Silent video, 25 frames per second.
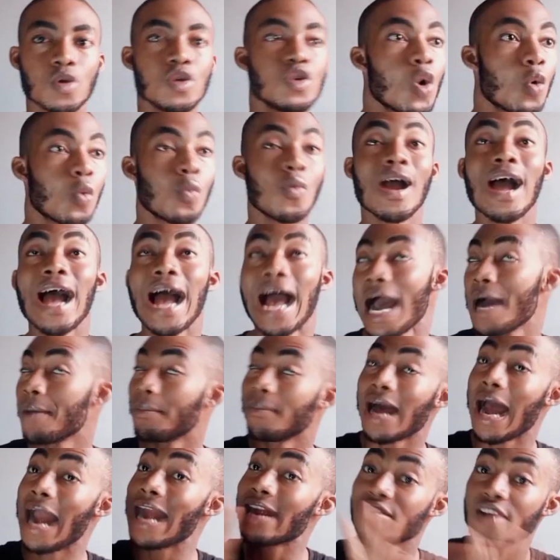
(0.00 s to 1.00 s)
No,
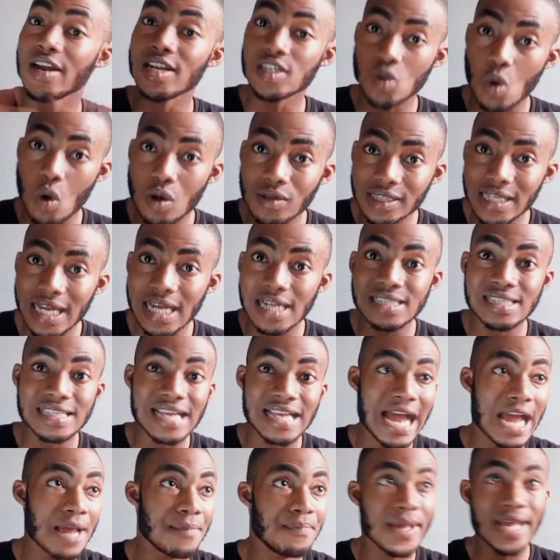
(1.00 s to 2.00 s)
um, I create content,
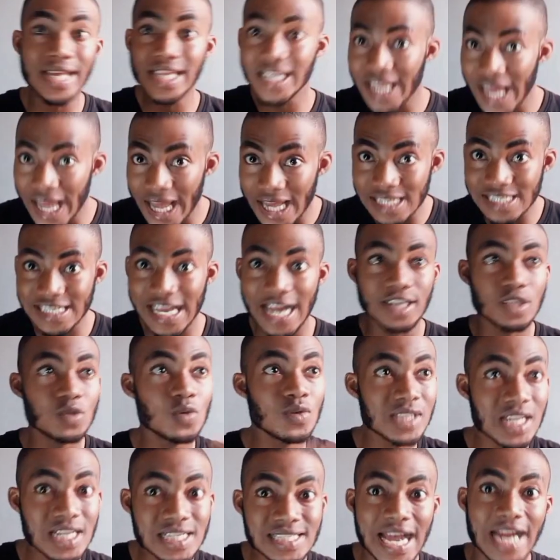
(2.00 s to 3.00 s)
I bake cakes, I
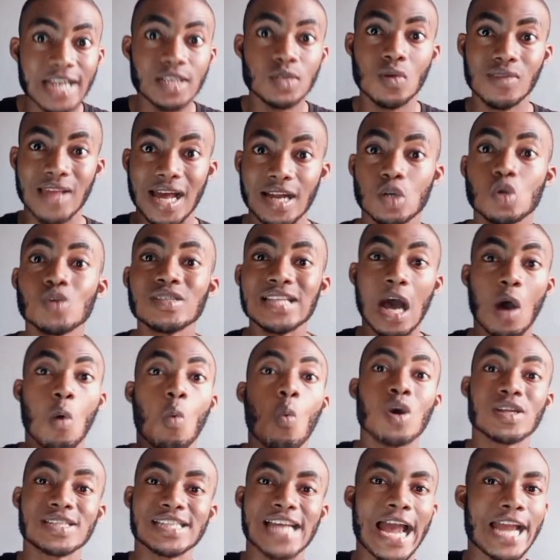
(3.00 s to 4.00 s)
do this, I do that. Those are
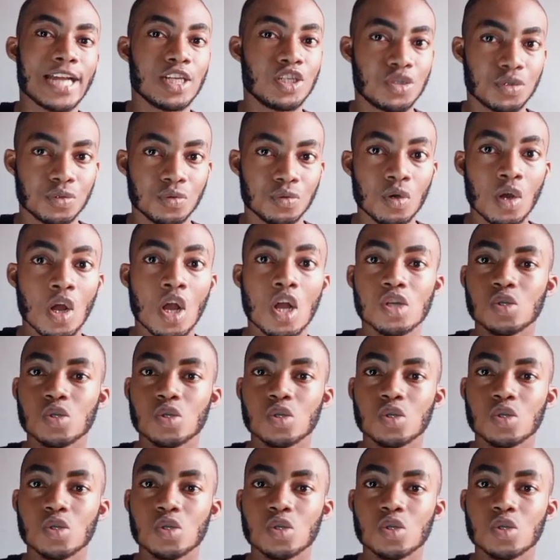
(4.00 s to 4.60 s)
what I do.